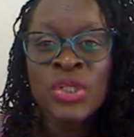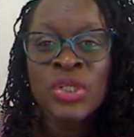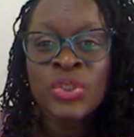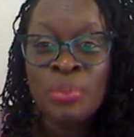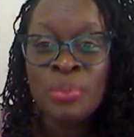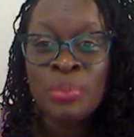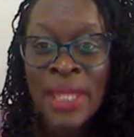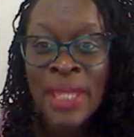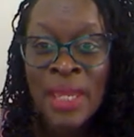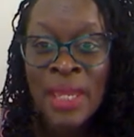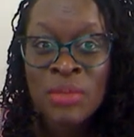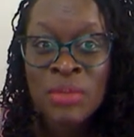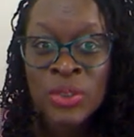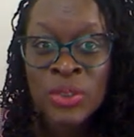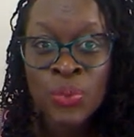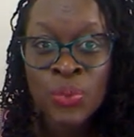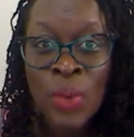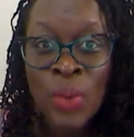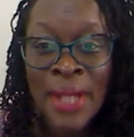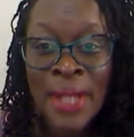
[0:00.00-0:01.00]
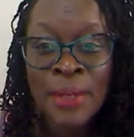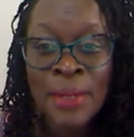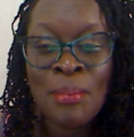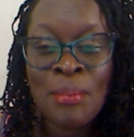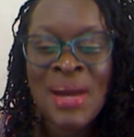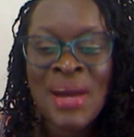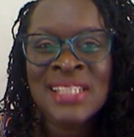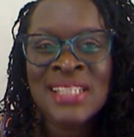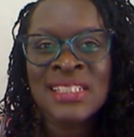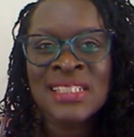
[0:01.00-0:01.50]
to be able to
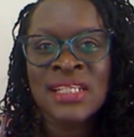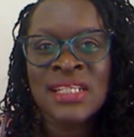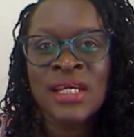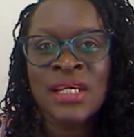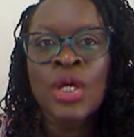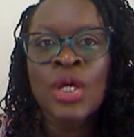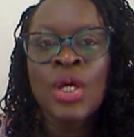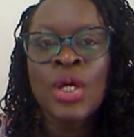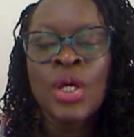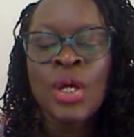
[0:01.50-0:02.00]
unmask